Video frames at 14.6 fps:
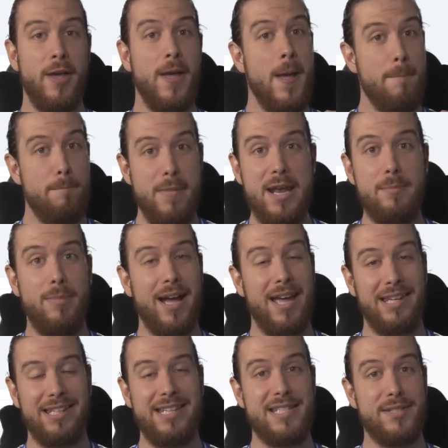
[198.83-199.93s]
made by a
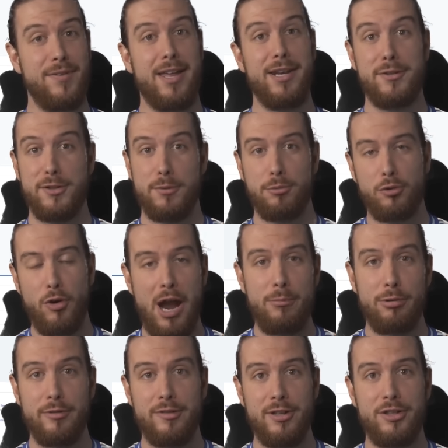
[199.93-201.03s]
Leeds fan and subscriber
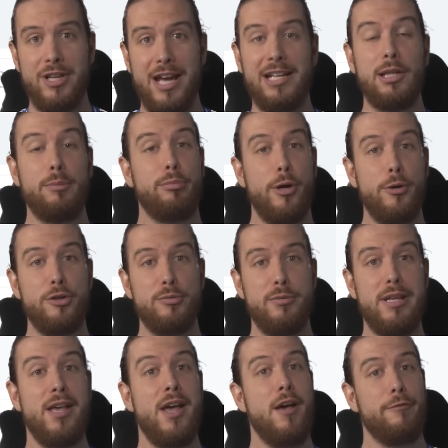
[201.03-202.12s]
of this channel, approached
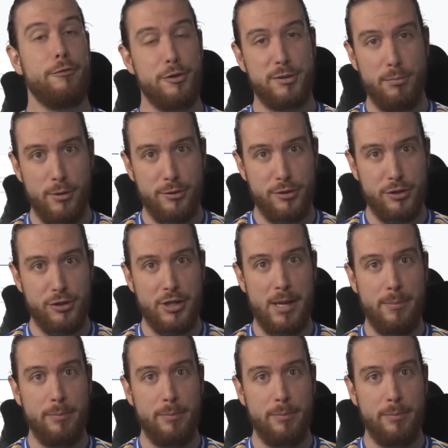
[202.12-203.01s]
me for a sponsorship,